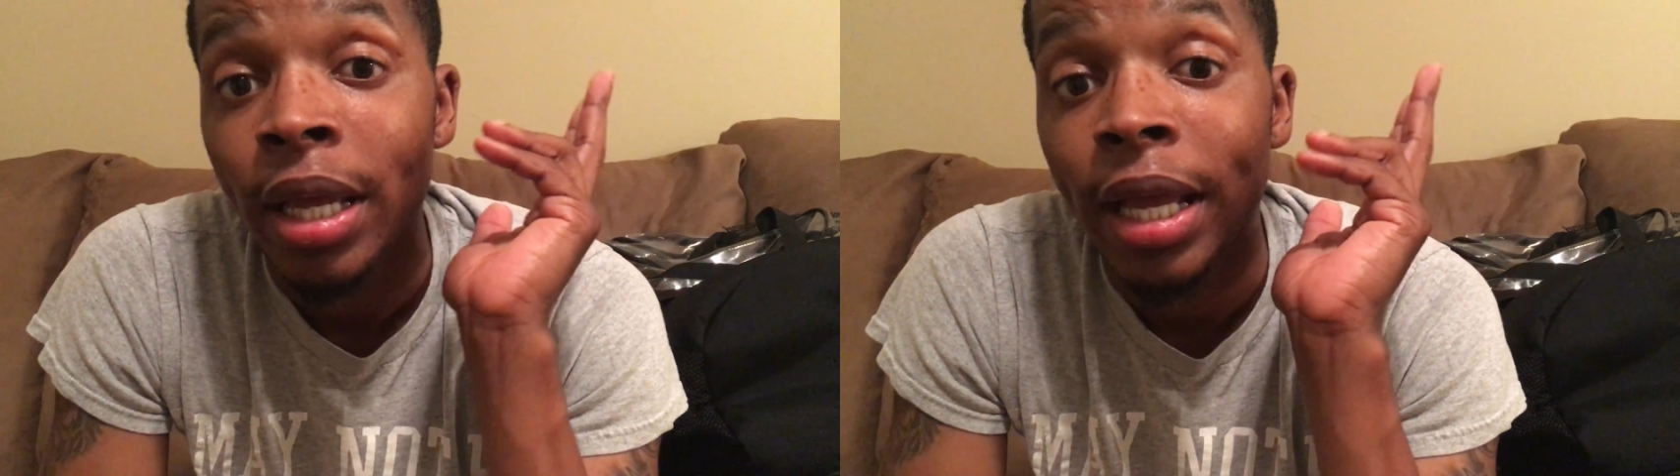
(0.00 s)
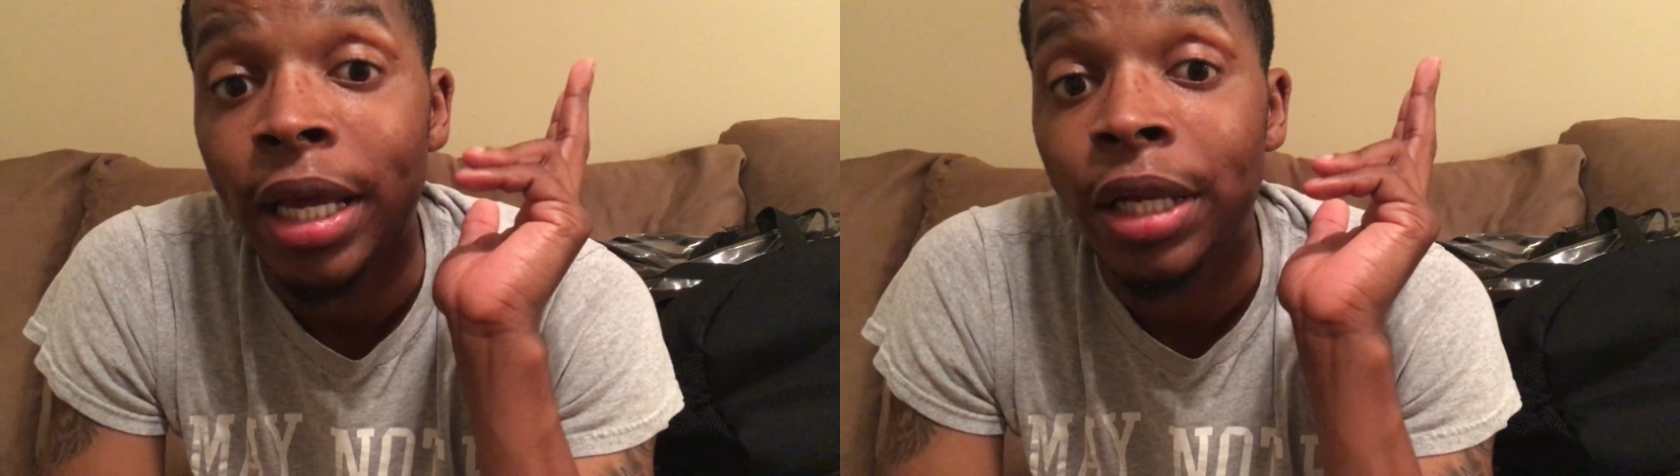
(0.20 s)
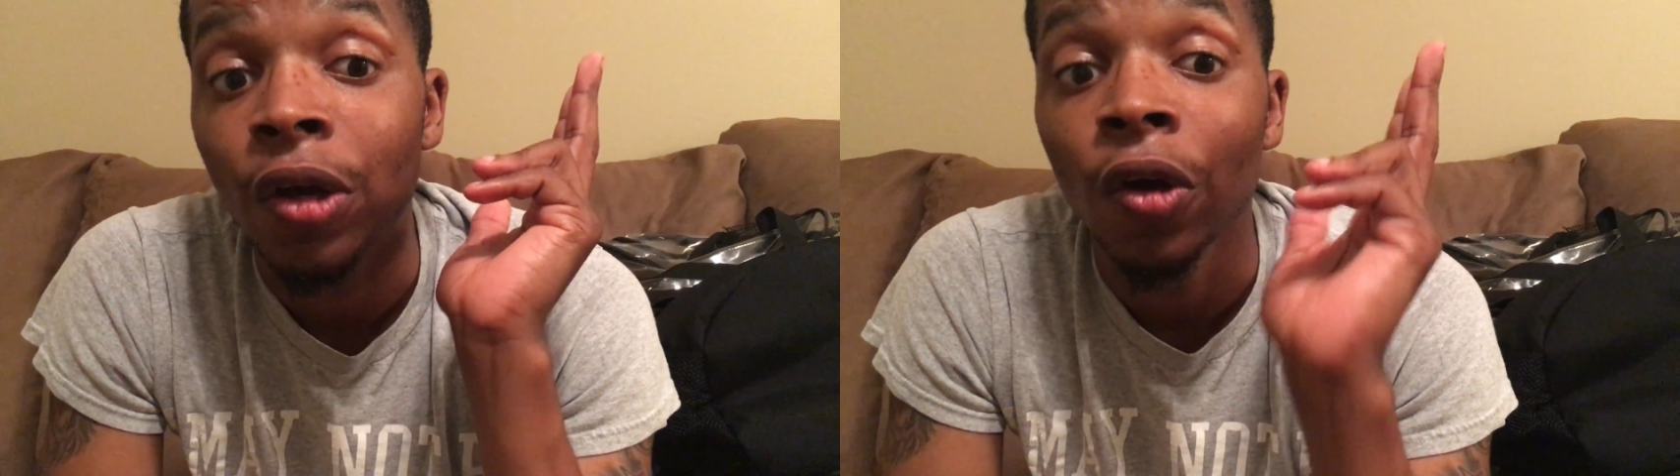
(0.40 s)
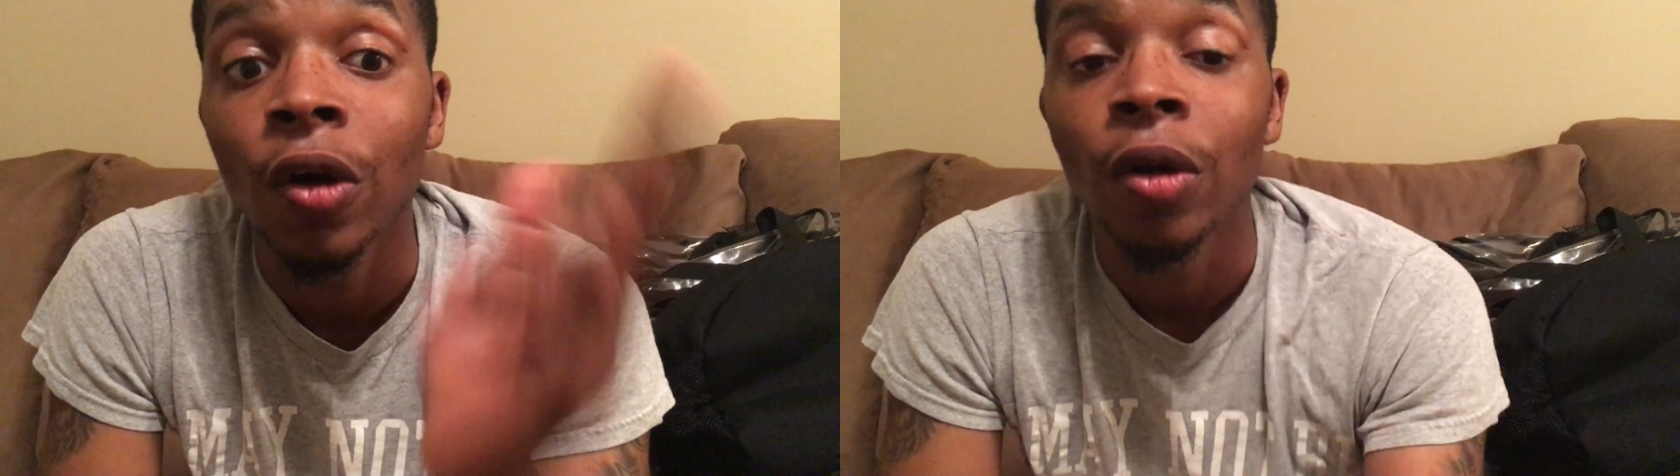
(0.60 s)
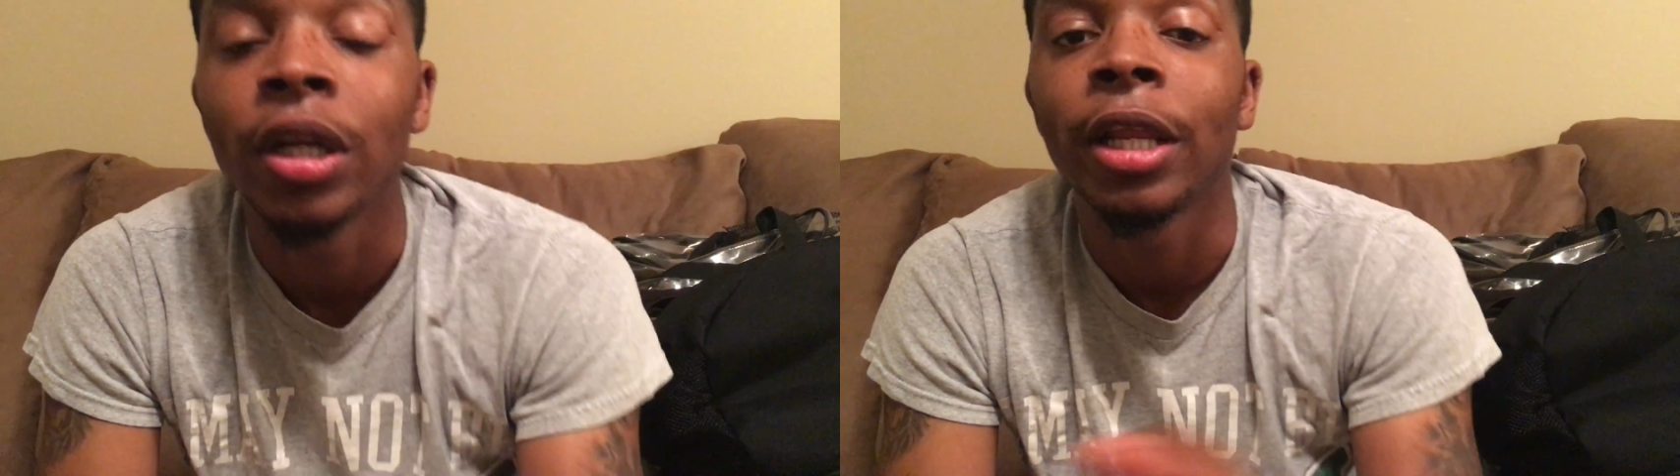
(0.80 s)
and
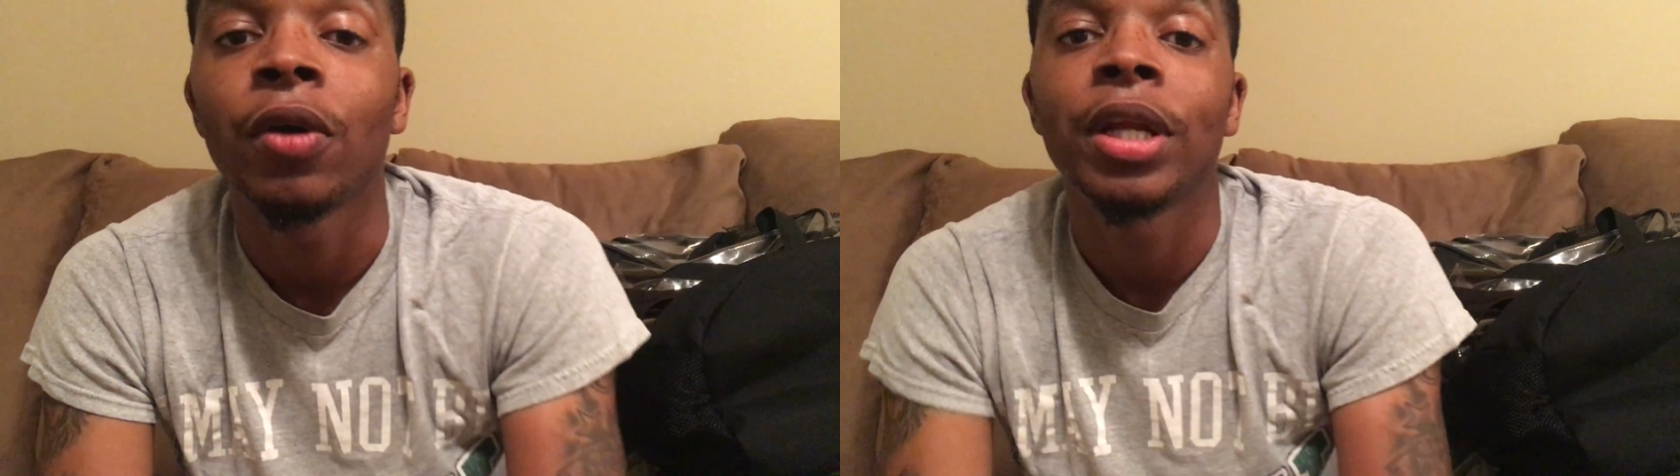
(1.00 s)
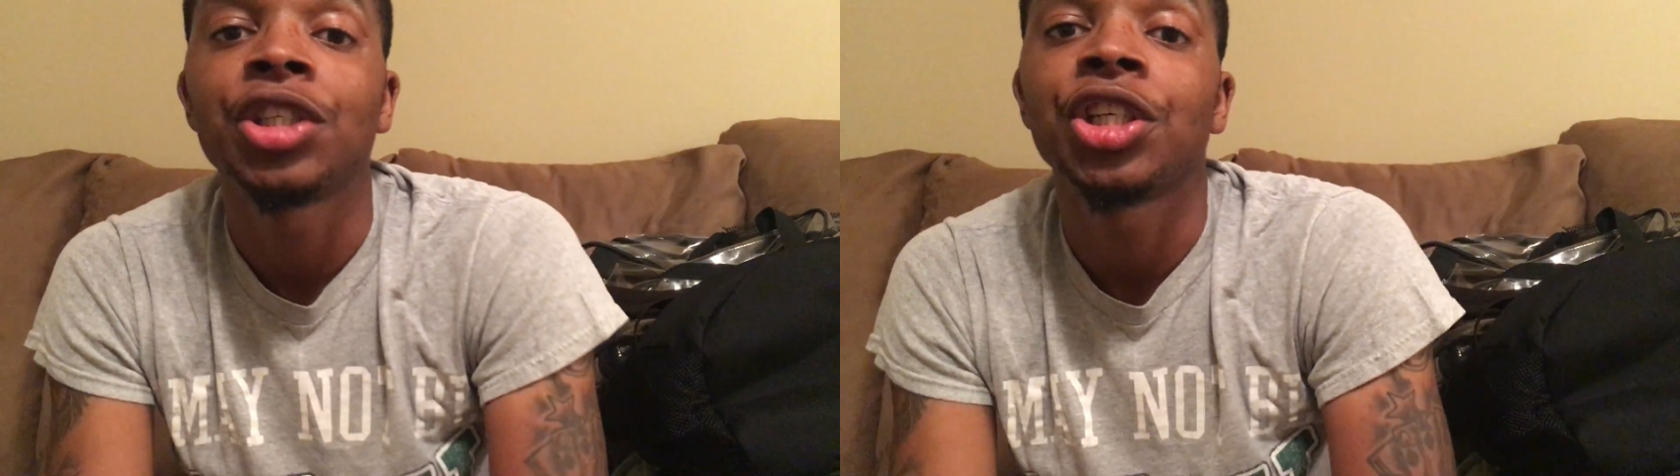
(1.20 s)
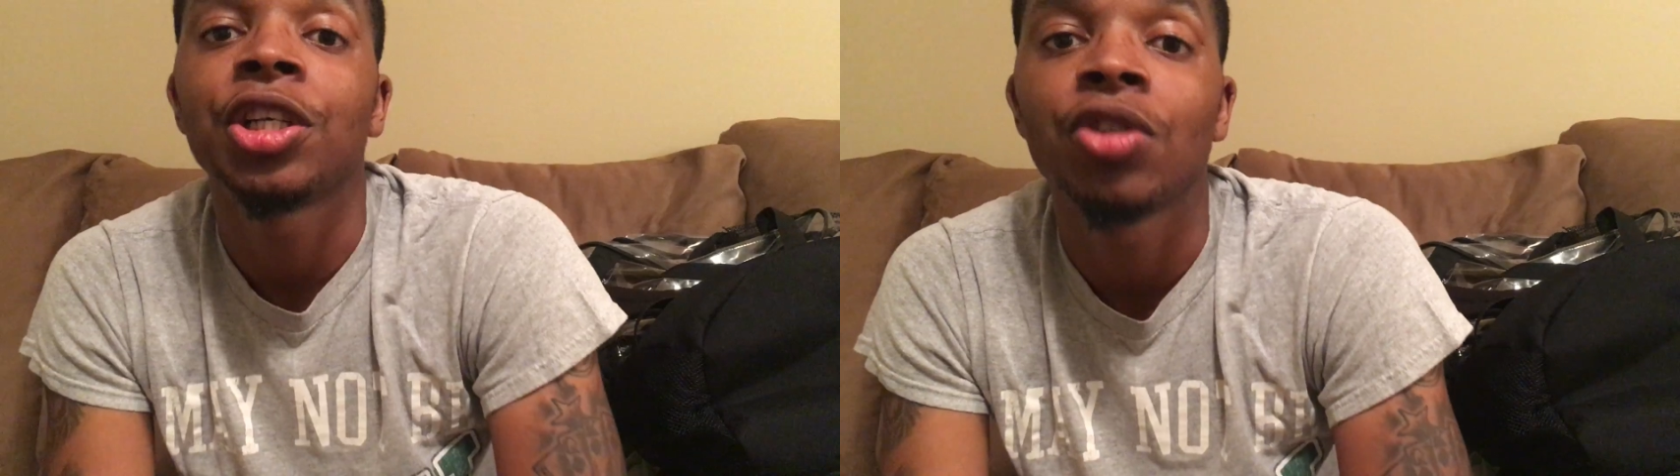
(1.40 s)
uh, click on that share